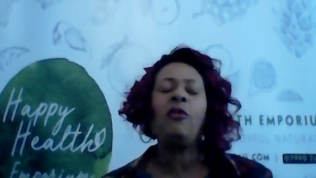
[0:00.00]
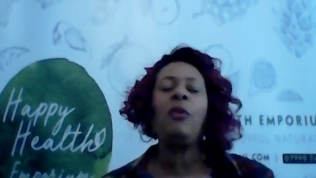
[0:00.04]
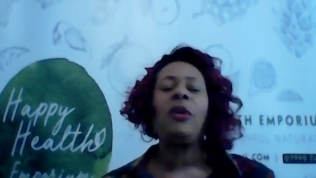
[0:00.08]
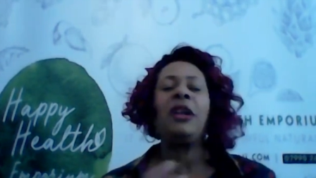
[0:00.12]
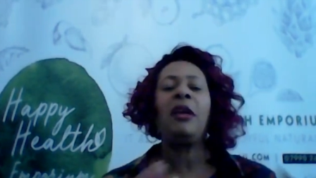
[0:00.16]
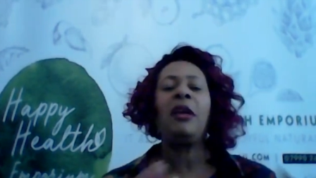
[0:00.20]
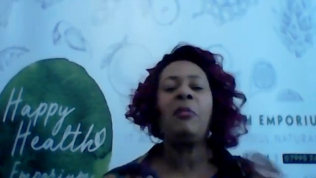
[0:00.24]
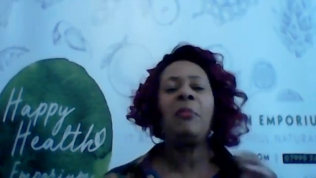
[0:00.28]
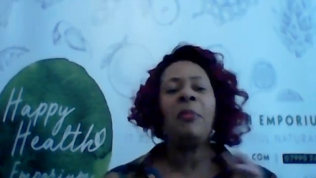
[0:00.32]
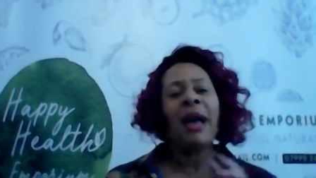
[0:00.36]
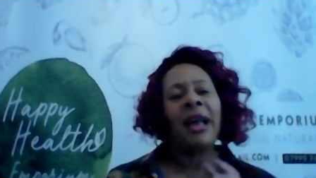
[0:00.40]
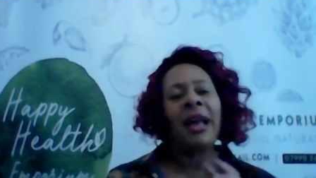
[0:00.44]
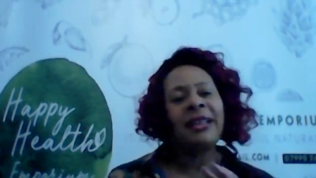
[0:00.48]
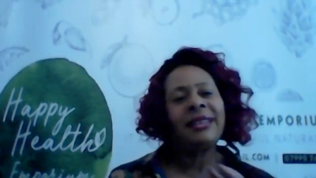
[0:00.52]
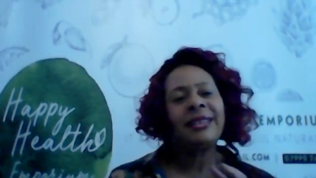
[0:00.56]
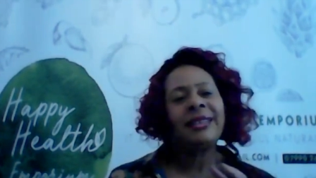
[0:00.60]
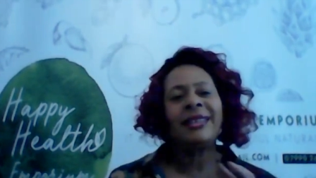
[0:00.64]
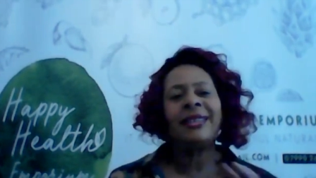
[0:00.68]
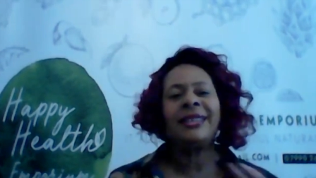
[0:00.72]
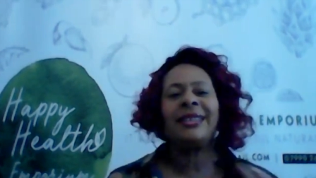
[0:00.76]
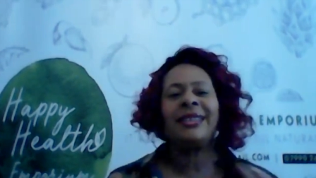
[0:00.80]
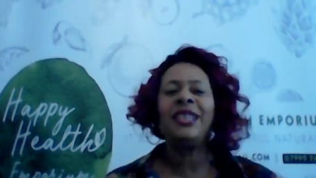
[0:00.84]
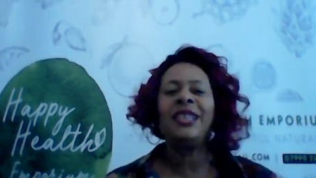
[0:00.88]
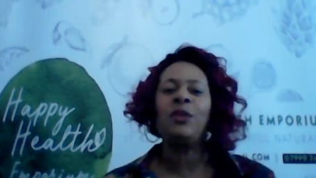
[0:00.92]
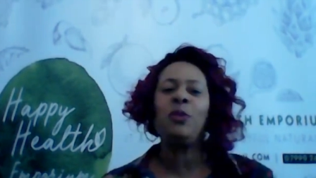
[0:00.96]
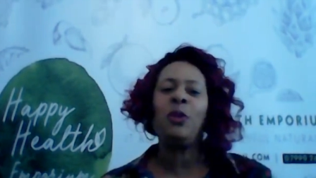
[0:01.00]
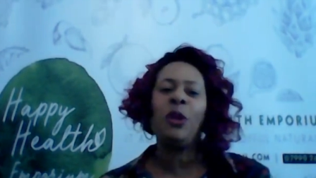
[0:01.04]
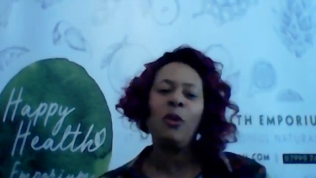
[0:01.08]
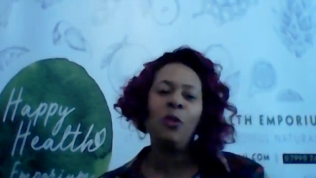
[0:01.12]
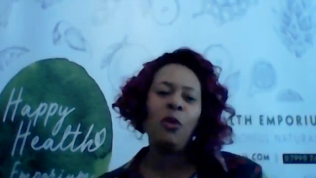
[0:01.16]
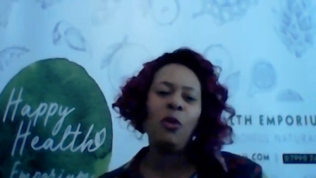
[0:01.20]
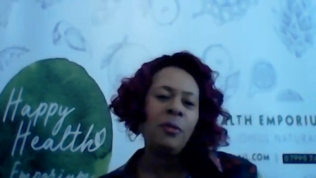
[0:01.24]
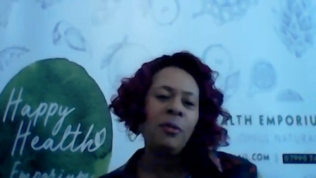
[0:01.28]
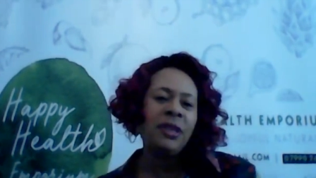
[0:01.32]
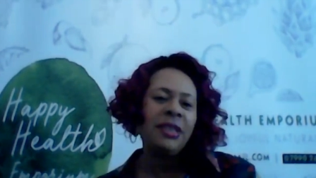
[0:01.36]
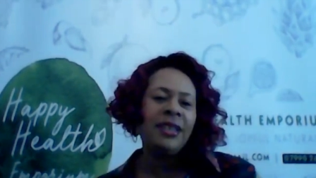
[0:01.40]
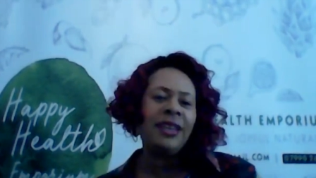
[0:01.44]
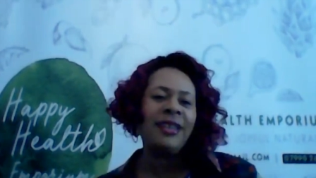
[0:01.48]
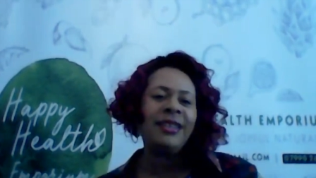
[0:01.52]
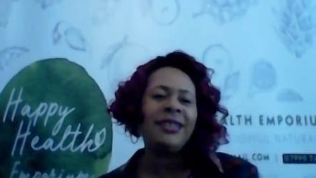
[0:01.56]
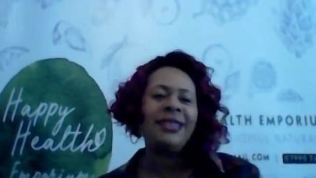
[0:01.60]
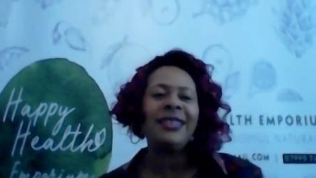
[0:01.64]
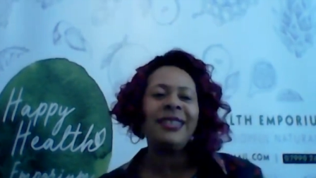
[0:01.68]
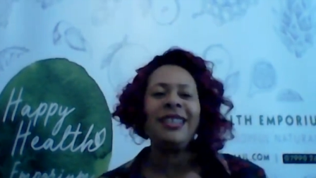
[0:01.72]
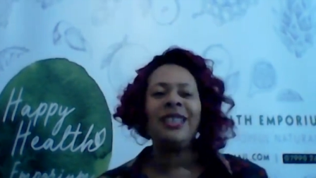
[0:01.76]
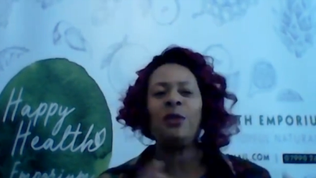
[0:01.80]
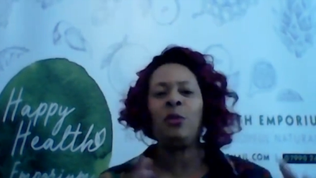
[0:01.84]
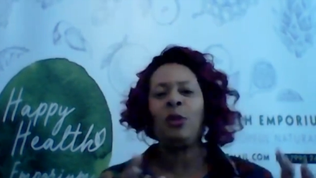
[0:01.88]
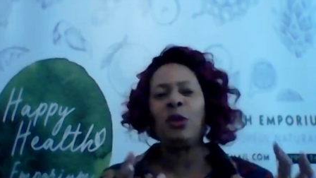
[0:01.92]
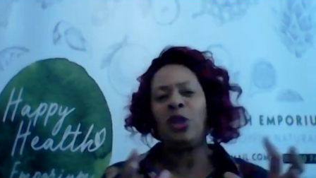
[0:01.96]
When a man does this, when a woman does
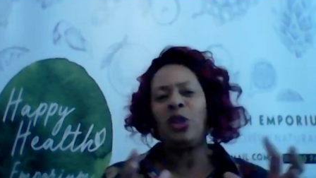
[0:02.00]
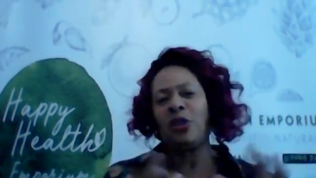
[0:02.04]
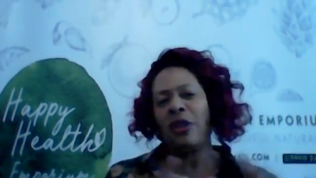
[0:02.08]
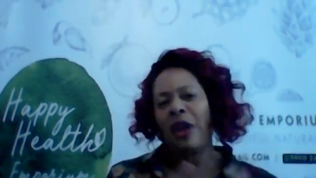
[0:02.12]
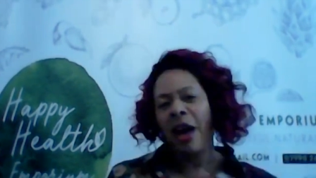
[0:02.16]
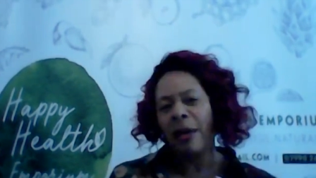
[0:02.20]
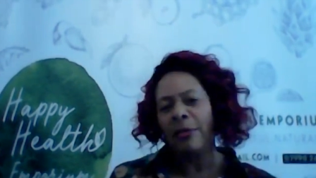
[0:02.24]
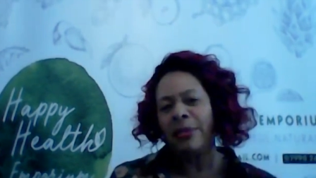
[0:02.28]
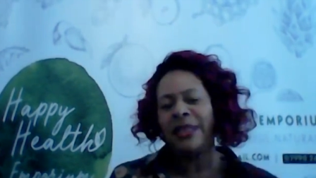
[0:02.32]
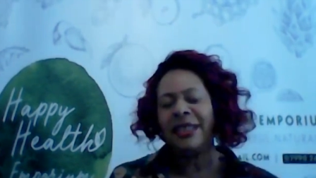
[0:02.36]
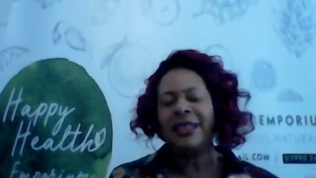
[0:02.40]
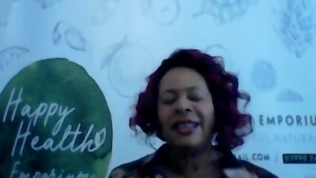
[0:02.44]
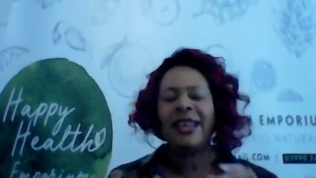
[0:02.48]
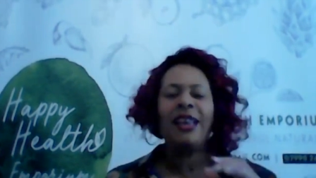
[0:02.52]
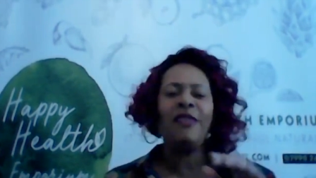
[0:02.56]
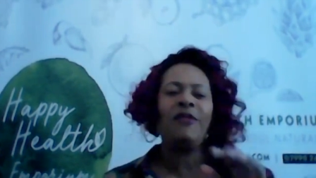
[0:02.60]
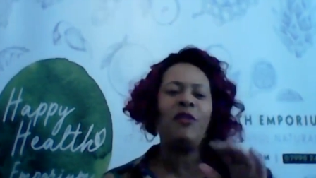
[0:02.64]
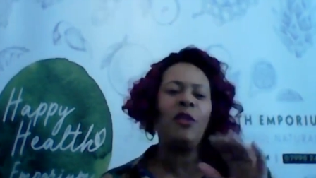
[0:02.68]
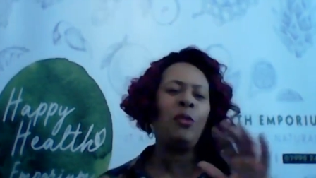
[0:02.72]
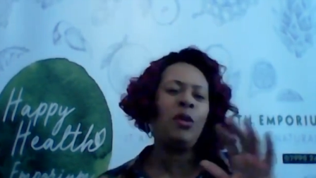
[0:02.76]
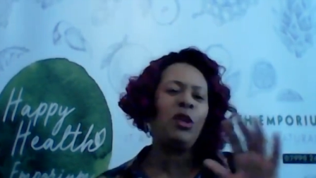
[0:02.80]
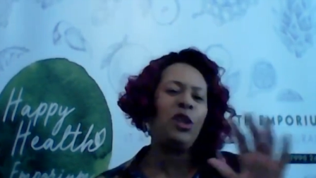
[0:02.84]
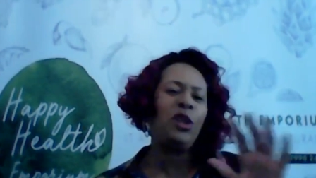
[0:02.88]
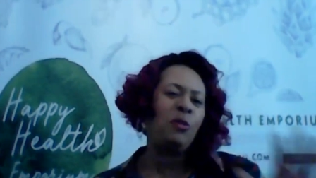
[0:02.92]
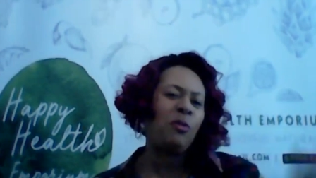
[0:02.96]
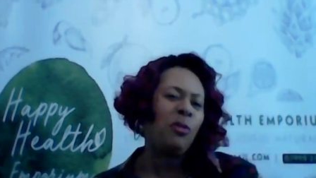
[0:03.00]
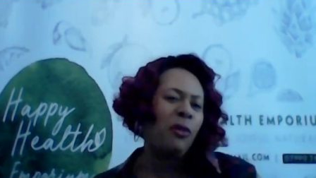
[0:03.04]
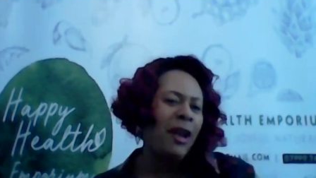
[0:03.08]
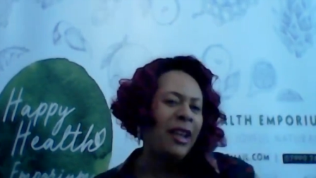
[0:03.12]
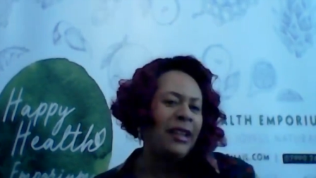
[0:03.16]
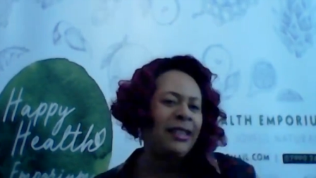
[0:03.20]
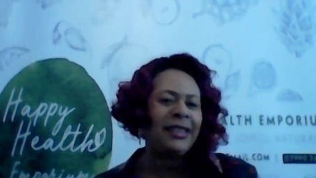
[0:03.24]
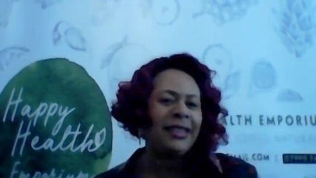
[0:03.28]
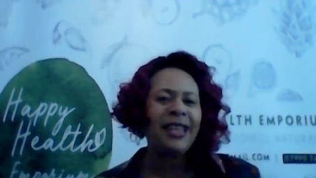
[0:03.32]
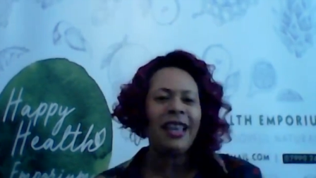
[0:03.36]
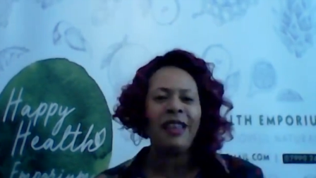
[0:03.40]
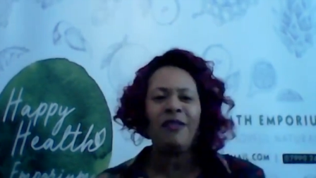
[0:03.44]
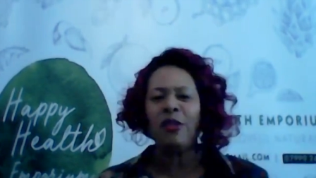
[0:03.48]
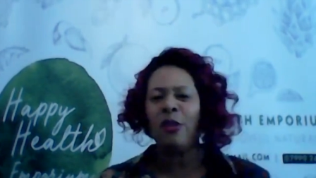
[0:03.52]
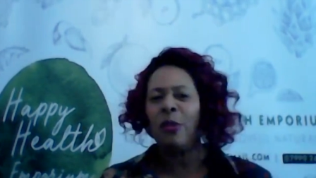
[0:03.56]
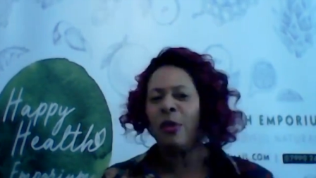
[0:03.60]
this, when you come together, when you pray together.